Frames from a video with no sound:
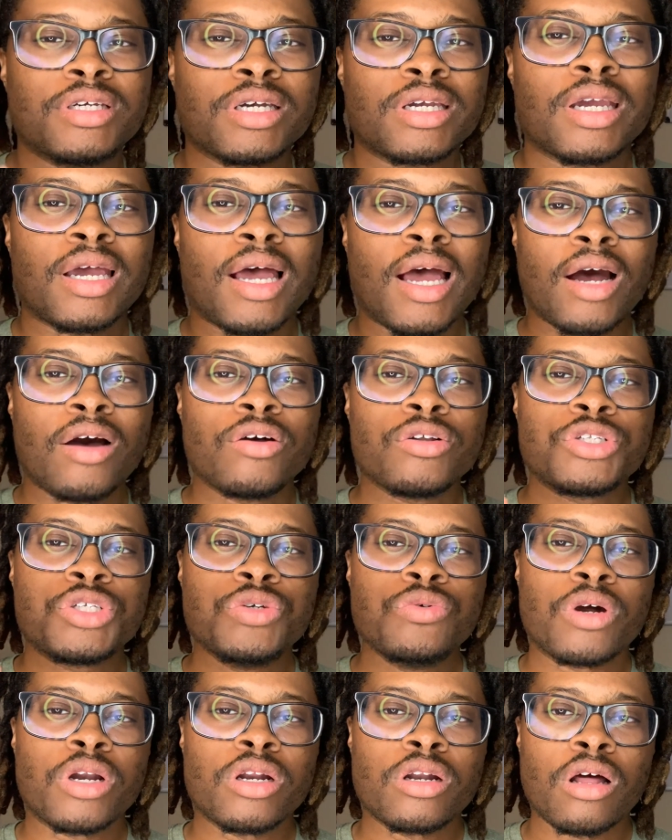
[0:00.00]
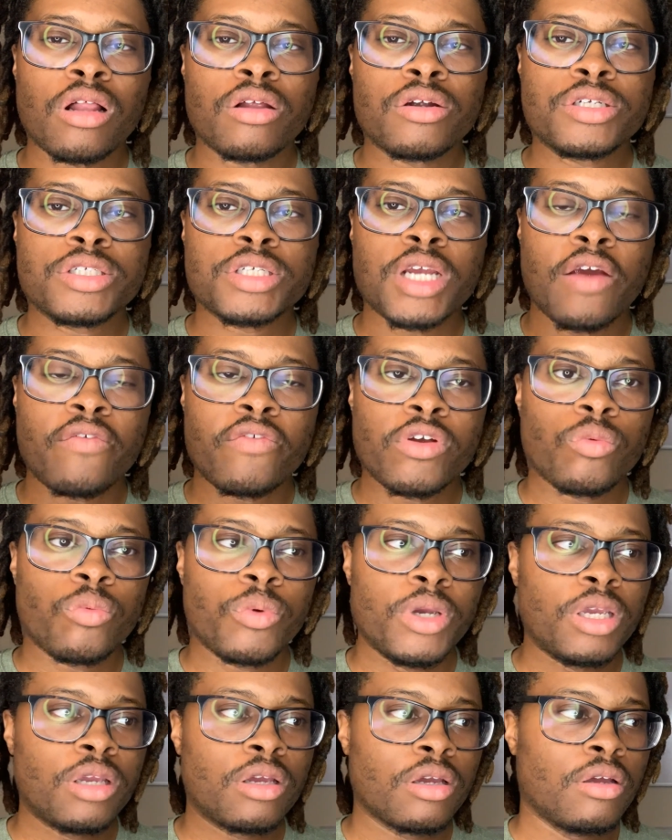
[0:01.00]
out $200 every
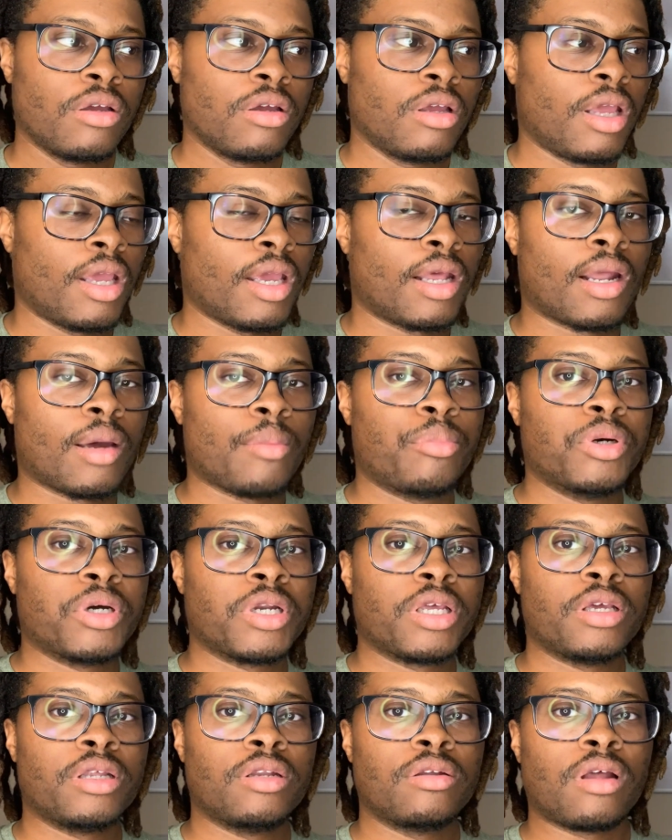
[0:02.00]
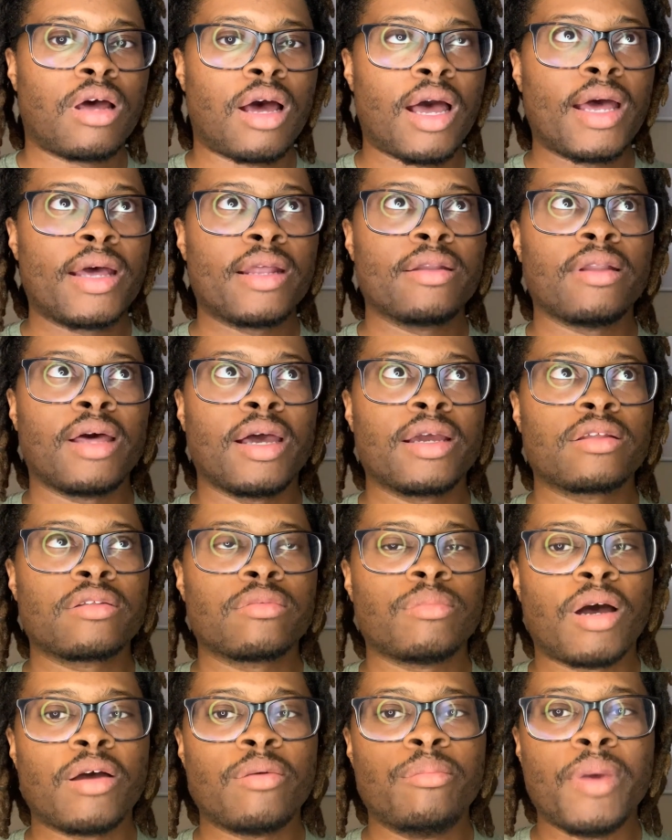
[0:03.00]
week, and I had like
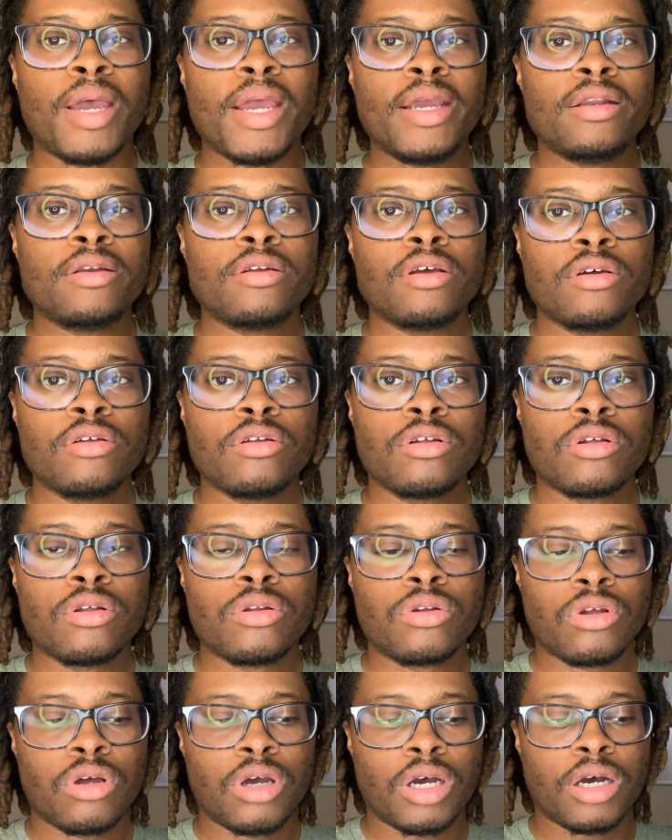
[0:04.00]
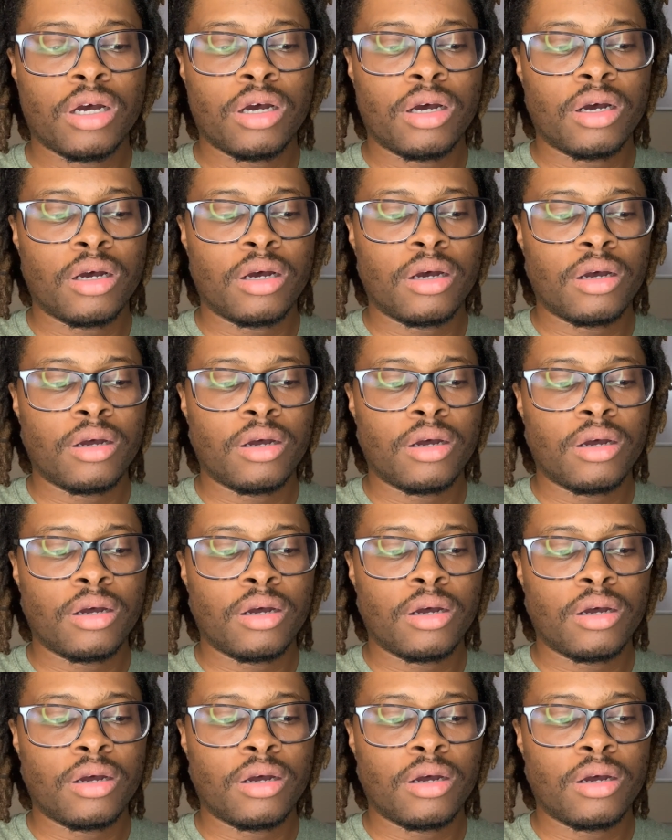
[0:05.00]
my main my